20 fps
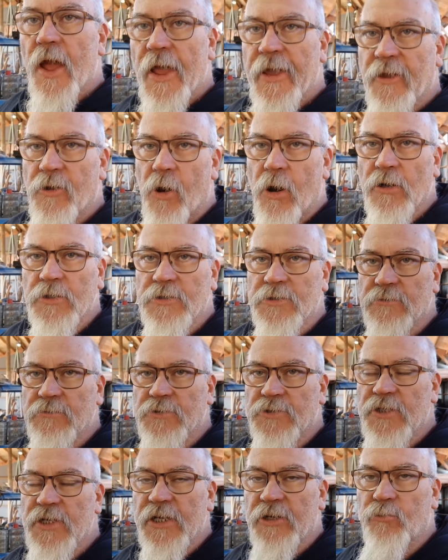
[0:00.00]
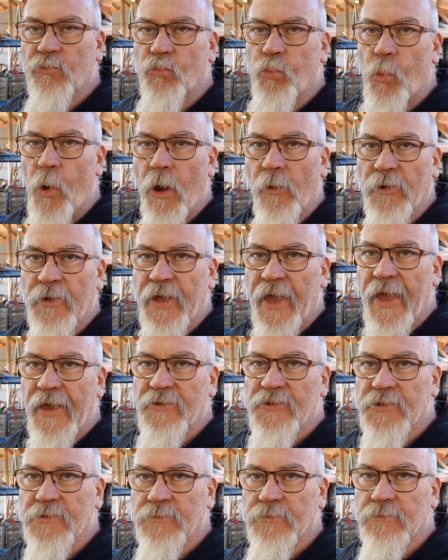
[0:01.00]
Hey guys, do you need welding
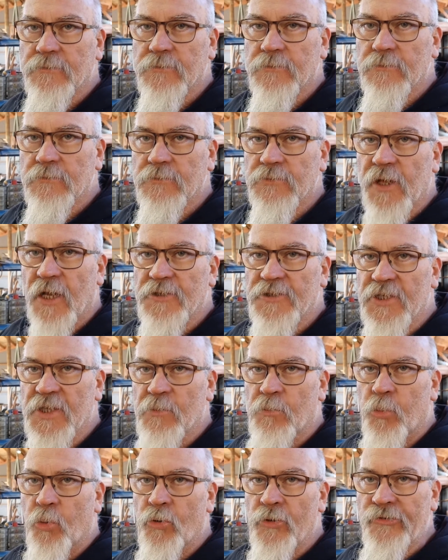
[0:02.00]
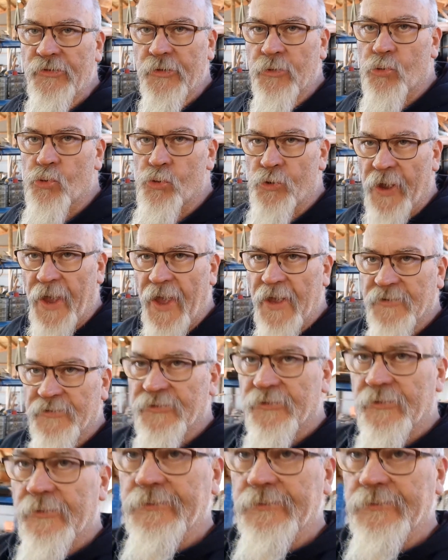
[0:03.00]
gas? Go see the boys at Cool Gas.